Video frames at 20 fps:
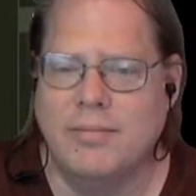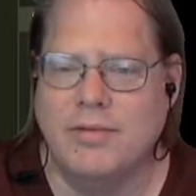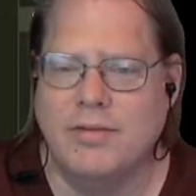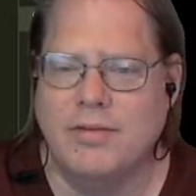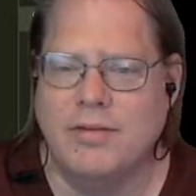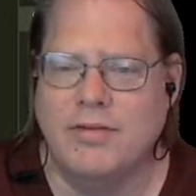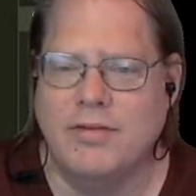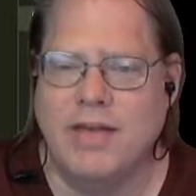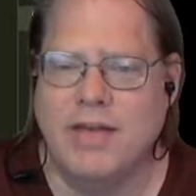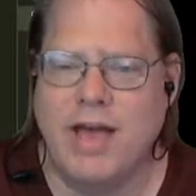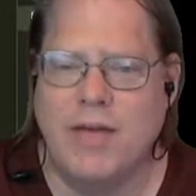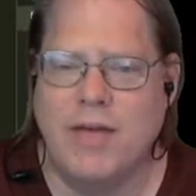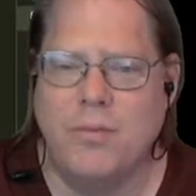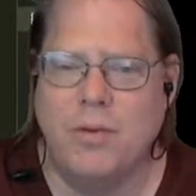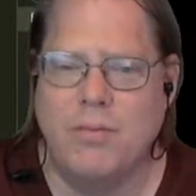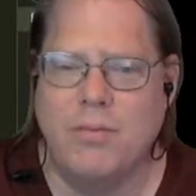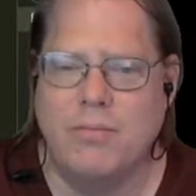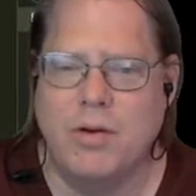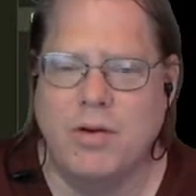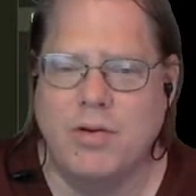decide
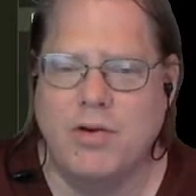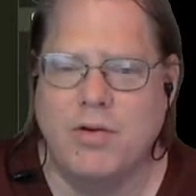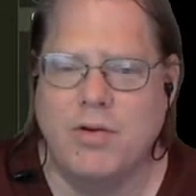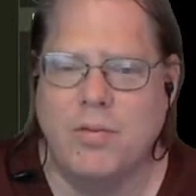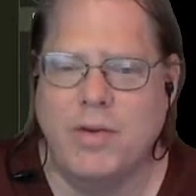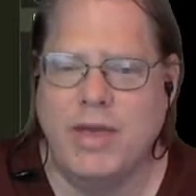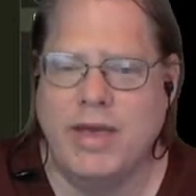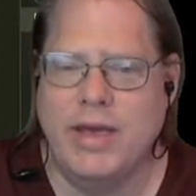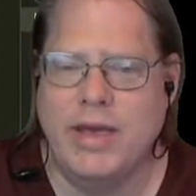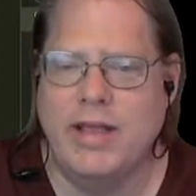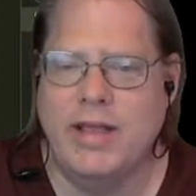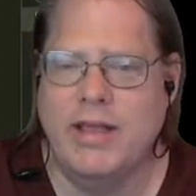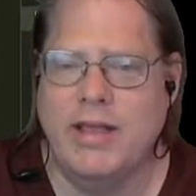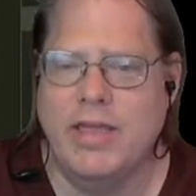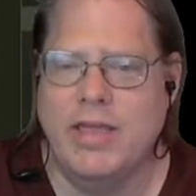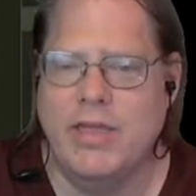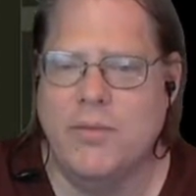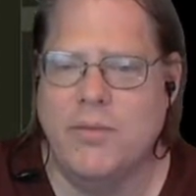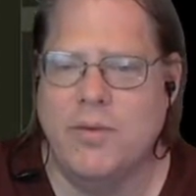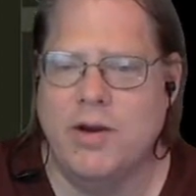what mode are we in,
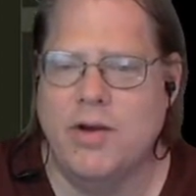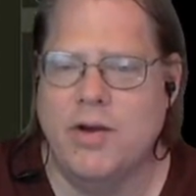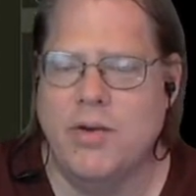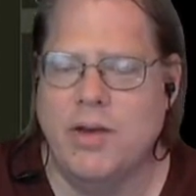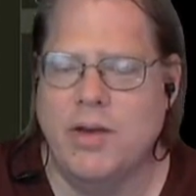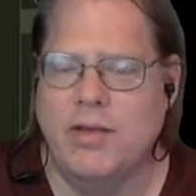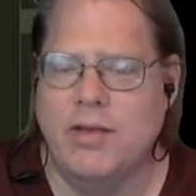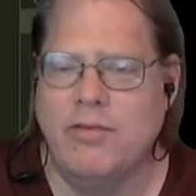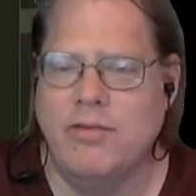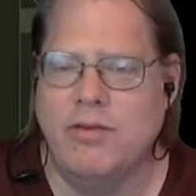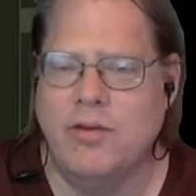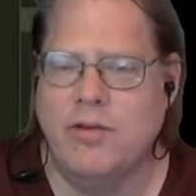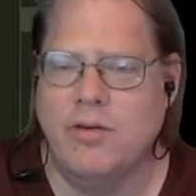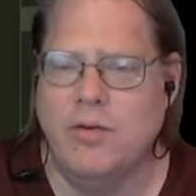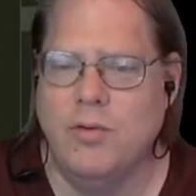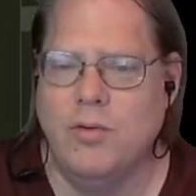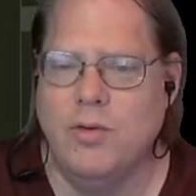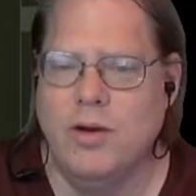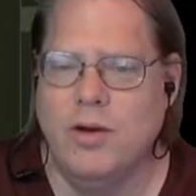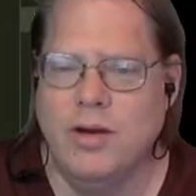and then we're going
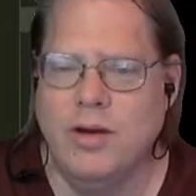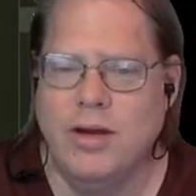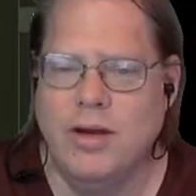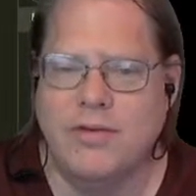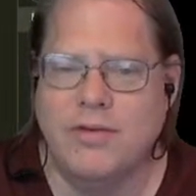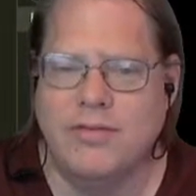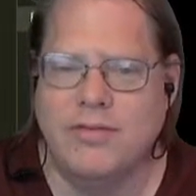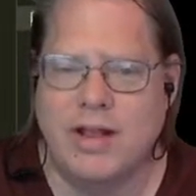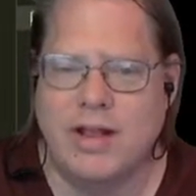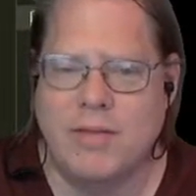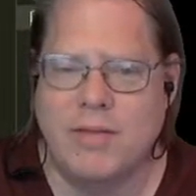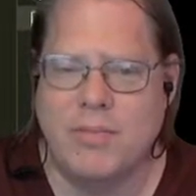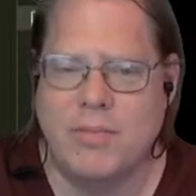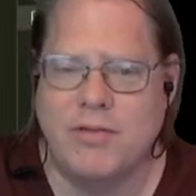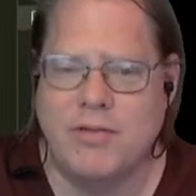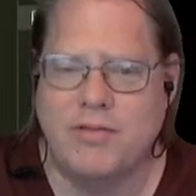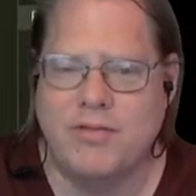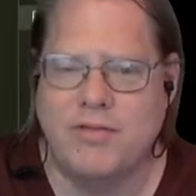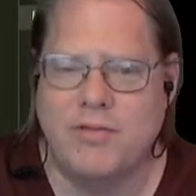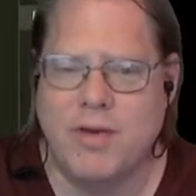to set up our
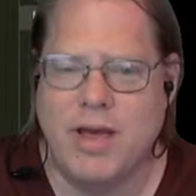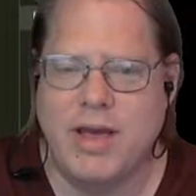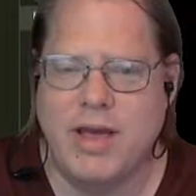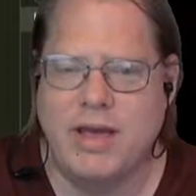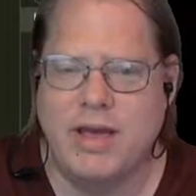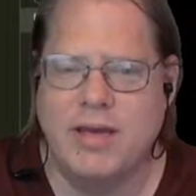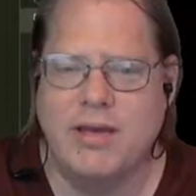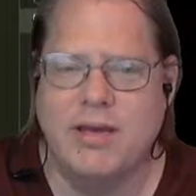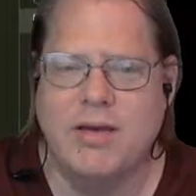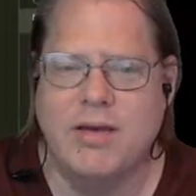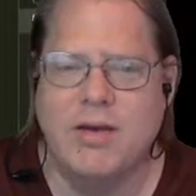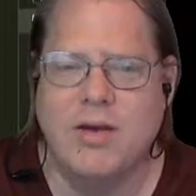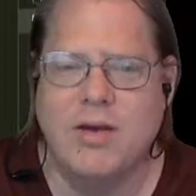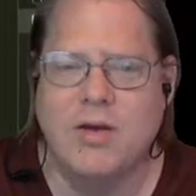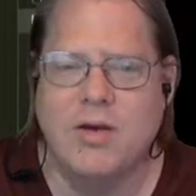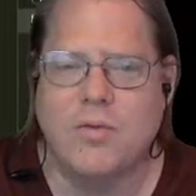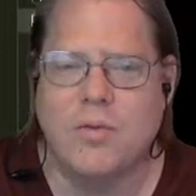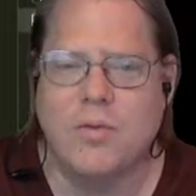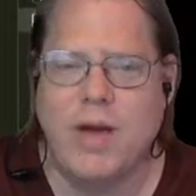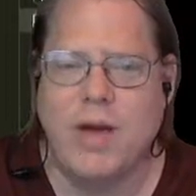string,
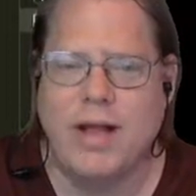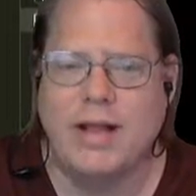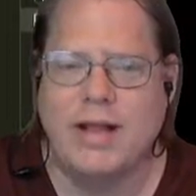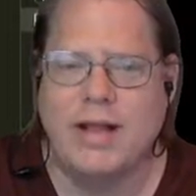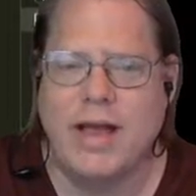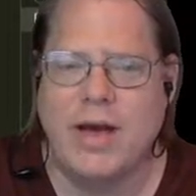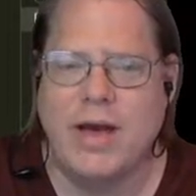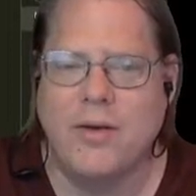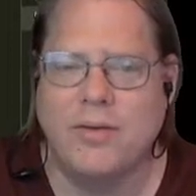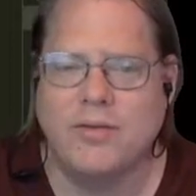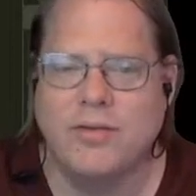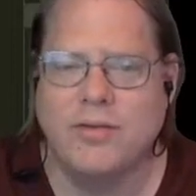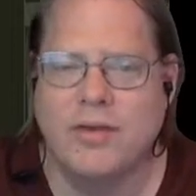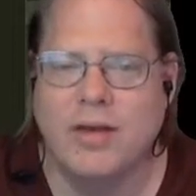write it out.